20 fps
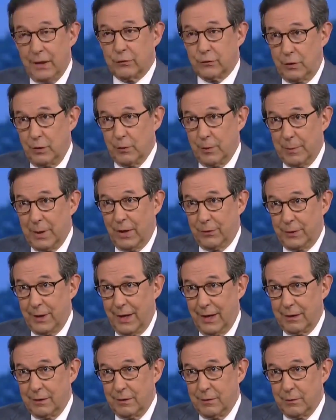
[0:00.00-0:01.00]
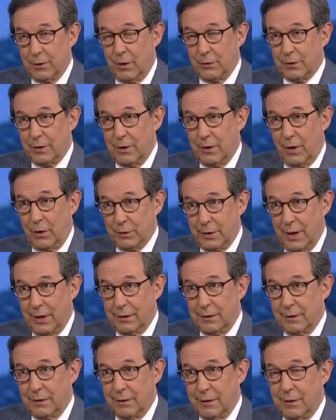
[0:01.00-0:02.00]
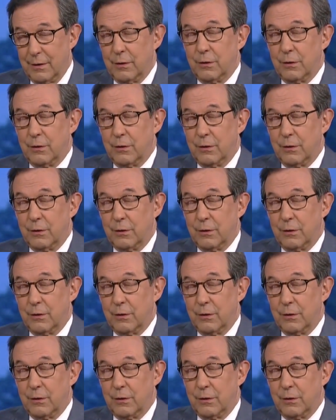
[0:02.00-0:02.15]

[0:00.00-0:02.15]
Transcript: to ask you about that. With okay. the men.